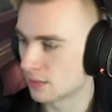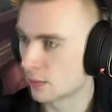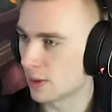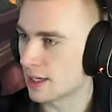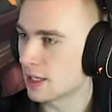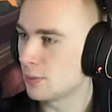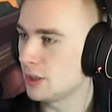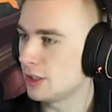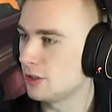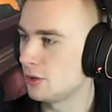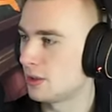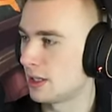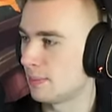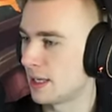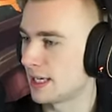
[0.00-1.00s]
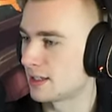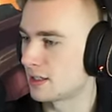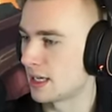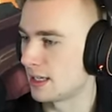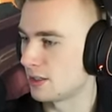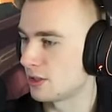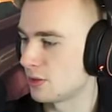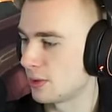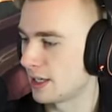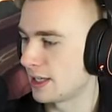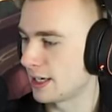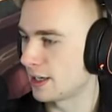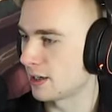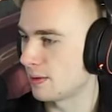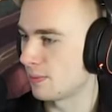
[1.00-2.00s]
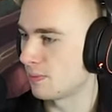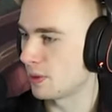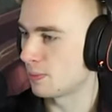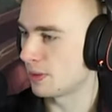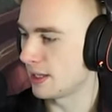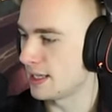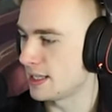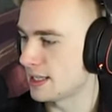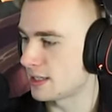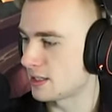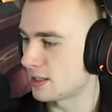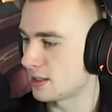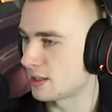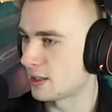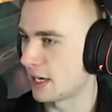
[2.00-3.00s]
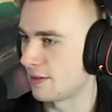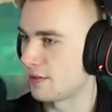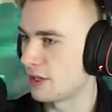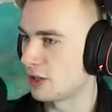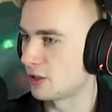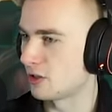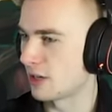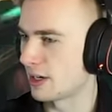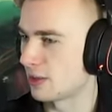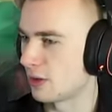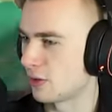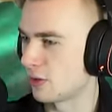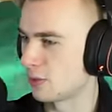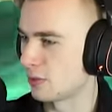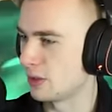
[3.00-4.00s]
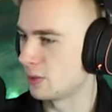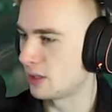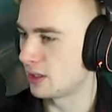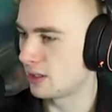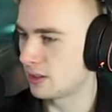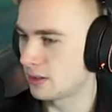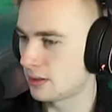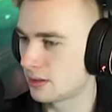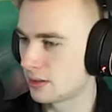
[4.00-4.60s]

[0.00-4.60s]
What can we do that makes sense? Do I like play this siphoning strike the 3-1?